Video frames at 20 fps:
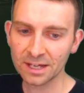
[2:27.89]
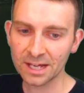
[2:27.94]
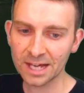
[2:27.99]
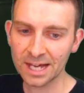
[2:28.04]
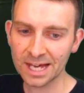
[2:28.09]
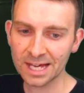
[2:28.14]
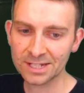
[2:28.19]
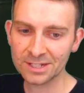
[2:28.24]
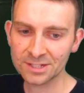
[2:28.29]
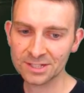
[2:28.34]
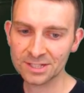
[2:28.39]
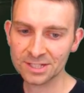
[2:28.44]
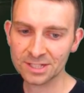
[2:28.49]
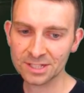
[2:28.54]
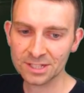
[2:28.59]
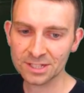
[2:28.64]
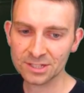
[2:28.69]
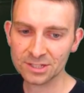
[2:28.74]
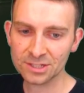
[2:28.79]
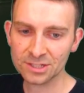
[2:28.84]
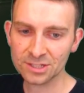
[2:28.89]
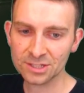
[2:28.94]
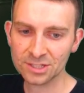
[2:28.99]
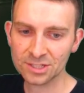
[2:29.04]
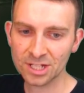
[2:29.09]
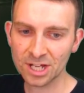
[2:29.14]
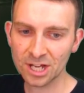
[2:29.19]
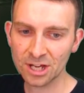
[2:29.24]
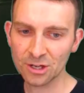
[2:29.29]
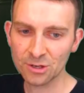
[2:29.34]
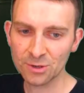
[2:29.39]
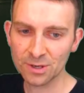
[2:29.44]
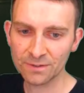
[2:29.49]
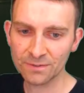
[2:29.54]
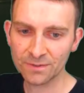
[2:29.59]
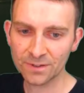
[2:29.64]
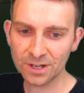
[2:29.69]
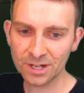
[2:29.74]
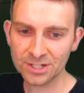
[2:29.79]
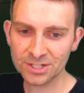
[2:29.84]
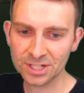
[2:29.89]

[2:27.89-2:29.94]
And so if I